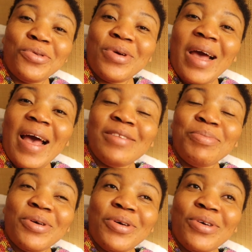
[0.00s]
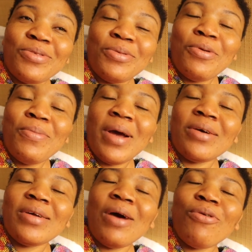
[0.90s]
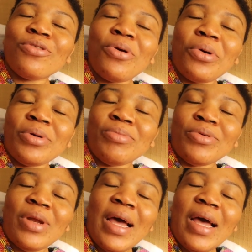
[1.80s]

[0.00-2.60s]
you guys because oh my god that was horrible